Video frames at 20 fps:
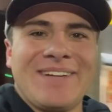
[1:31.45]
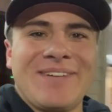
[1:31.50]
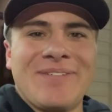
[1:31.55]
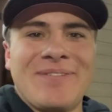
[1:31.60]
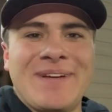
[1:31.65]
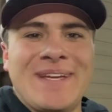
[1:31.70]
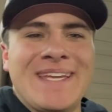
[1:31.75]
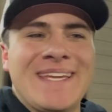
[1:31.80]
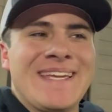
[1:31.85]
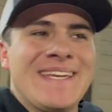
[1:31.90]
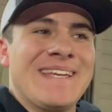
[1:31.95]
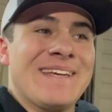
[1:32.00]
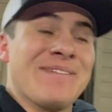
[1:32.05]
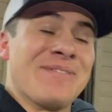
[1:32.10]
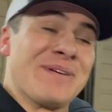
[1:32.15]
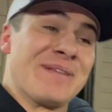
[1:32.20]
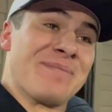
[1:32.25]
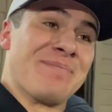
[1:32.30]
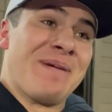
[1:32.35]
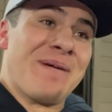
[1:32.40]
We,
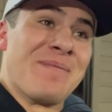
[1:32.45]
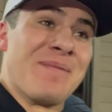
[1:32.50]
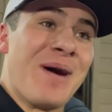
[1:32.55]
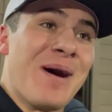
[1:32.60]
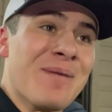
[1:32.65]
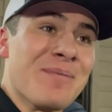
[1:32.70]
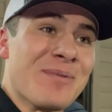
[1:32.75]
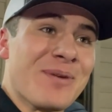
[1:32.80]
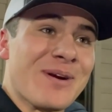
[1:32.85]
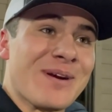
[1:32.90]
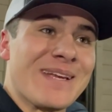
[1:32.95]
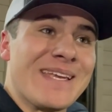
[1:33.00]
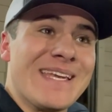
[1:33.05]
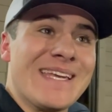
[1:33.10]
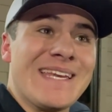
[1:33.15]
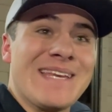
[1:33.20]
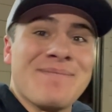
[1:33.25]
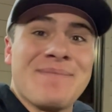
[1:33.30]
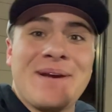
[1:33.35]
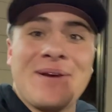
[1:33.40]
with my mom
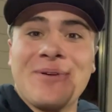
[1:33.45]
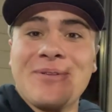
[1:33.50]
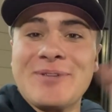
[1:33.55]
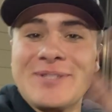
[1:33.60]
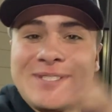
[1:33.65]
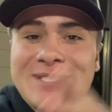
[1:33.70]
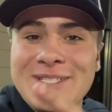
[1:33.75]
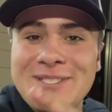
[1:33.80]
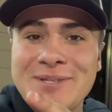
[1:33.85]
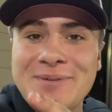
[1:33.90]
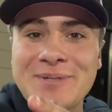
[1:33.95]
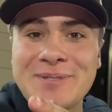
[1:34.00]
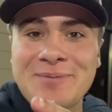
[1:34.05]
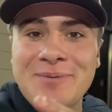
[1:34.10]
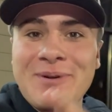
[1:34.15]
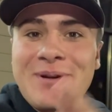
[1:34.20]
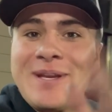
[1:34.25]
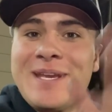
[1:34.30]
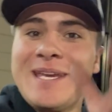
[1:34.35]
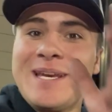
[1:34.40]
working and my older sister was
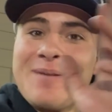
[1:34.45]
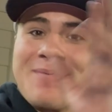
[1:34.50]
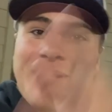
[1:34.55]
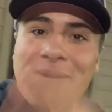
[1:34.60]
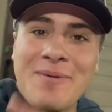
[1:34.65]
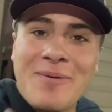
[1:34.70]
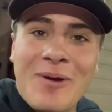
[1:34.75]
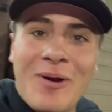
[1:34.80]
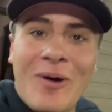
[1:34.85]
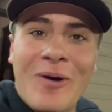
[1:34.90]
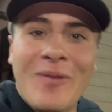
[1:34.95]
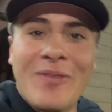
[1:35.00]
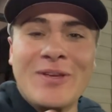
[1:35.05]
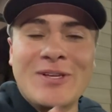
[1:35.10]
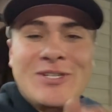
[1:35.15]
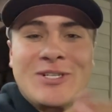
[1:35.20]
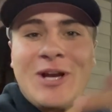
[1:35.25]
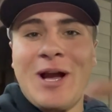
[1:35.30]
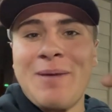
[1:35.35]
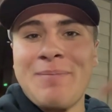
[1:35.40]
working, and we were all in
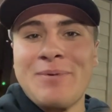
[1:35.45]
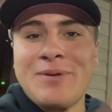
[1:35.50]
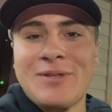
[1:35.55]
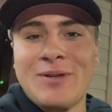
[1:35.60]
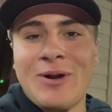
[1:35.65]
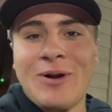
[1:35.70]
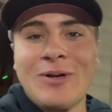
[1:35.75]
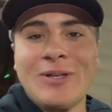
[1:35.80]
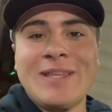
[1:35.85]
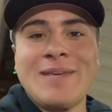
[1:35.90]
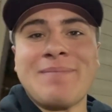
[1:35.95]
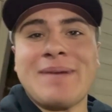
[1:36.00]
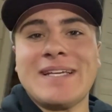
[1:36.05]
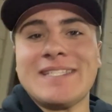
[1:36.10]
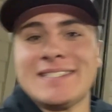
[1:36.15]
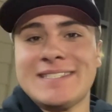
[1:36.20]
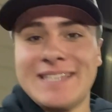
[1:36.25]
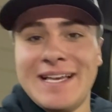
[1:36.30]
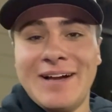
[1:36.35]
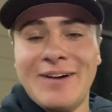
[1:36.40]
the shop with Carly,
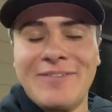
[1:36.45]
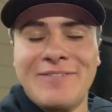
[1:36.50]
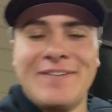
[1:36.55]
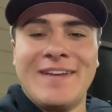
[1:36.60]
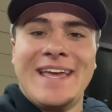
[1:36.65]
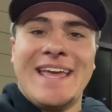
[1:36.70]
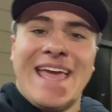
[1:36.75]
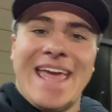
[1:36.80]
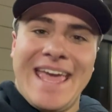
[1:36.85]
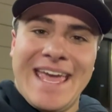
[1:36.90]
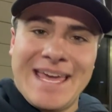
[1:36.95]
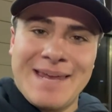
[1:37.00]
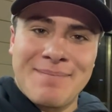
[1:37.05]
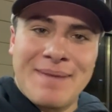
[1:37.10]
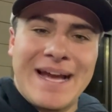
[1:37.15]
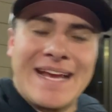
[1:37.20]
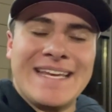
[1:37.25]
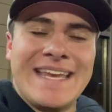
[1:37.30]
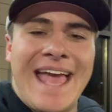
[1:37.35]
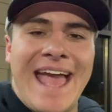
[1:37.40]
myself, and
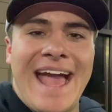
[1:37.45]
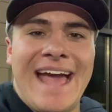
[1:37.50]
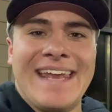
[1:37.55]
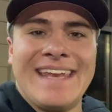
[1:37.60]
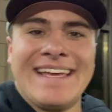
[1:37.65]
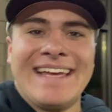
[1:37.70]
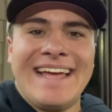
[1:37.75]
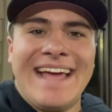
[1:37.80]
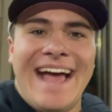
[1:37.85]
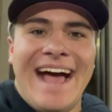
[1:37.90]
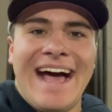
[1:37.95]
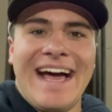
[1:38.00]
my dad.